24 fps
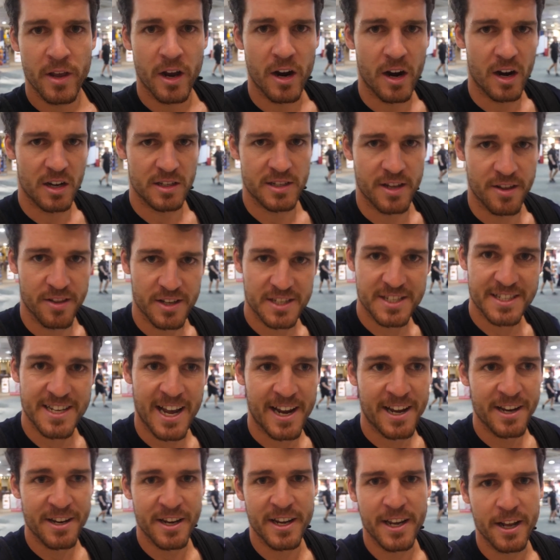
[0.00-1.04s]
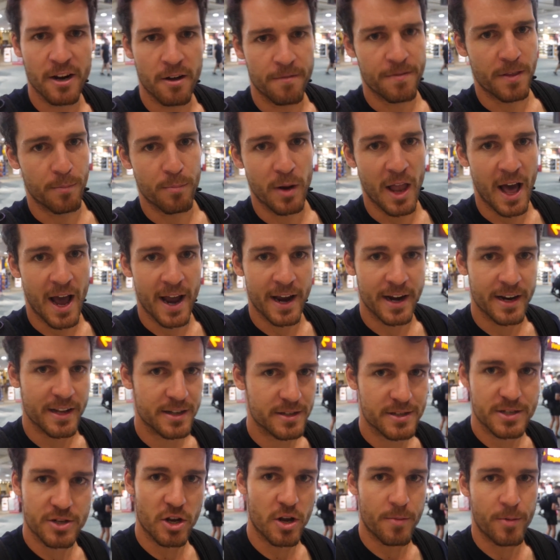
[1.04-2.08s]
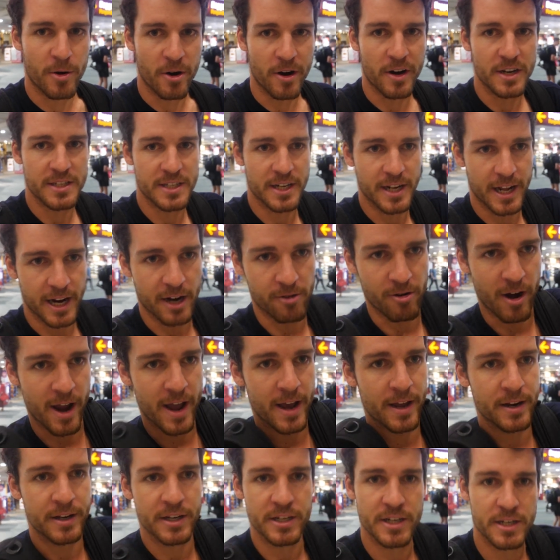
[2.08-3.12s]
All right, so the second you get off the plane, it's super easy to get around.